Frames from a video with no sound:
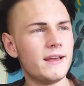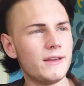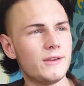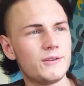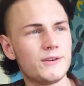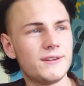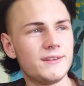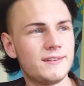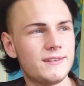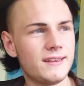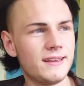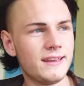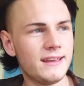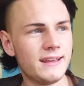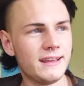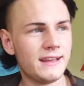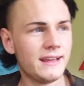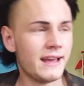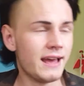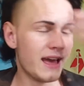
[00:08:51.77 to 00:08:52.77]
You can
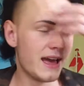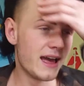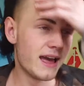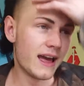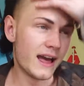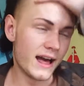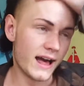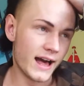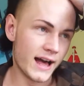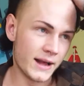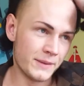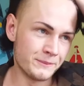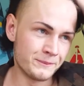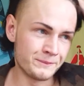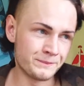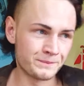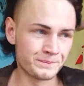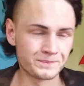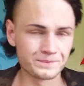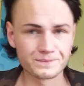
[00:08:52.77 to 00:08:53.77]
see,
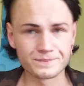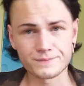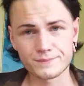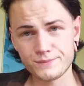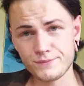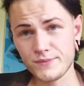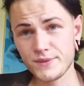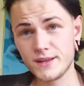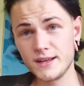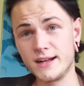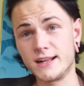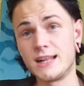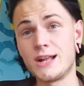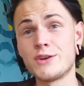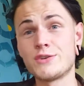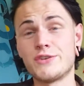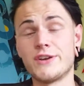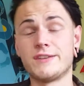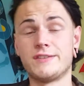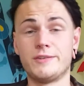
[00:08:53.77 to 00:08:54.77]

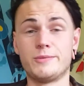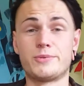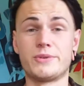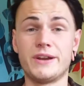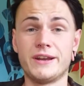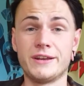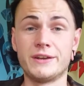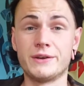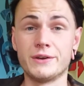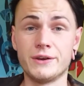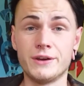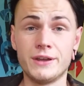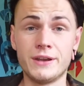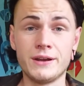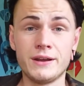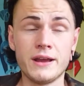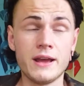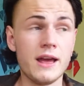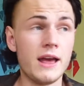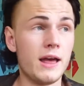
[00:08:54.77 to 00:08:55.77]
color checks are pretty
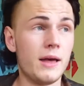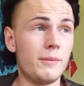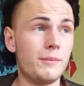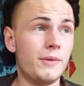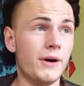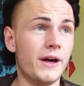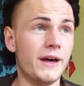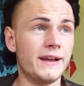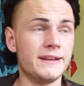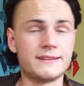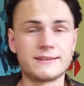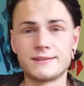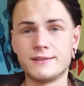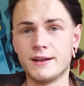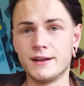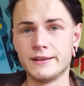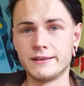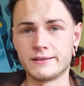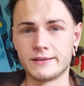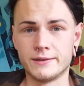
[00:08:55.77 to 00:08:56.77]
good, but it's
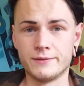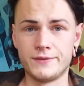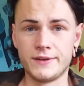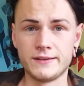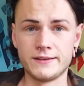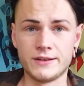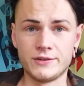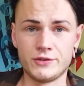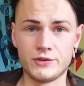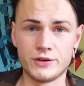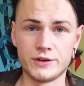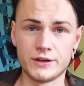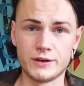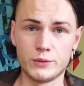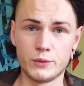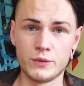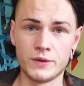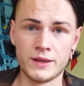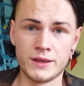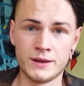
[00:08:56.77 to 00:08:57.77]
not something that you're
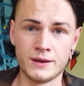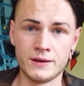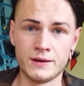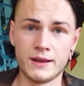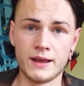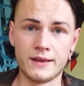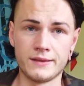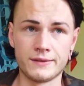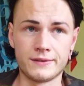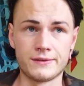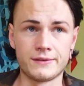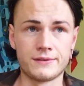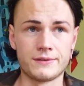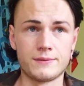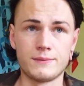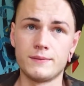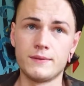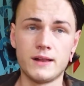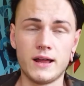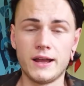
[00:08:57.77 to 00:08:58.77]
gonna win as
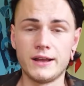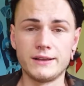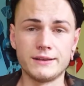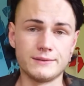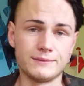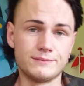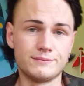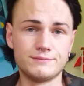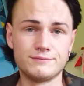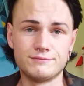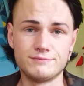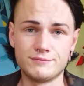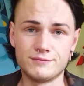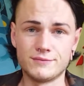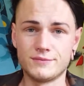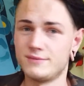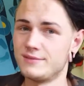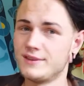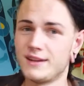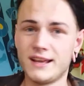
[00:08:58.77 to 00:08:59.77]

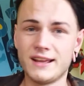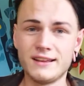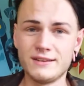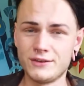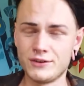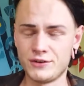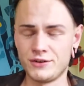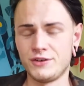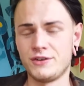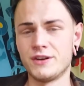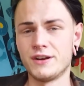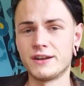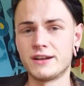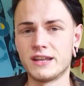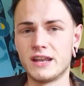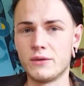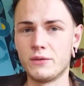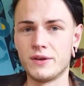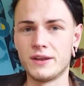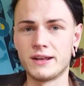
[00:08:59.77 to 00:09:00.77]
you're not
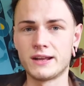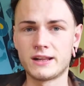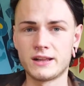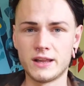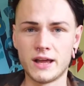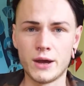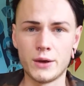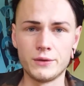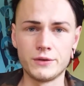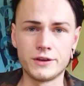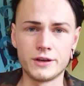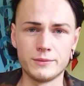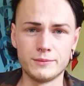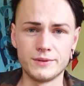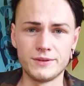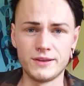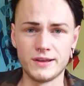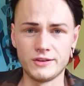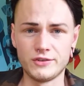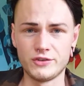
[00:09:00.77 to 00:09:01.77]
gonna win a cloud
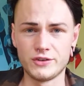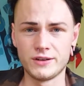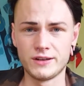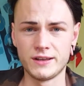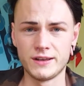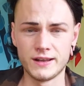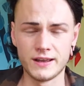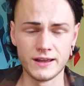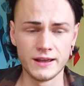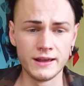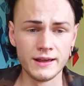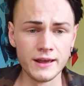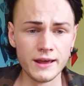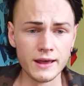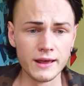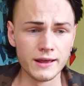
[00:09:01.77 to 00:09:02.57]
competition in it.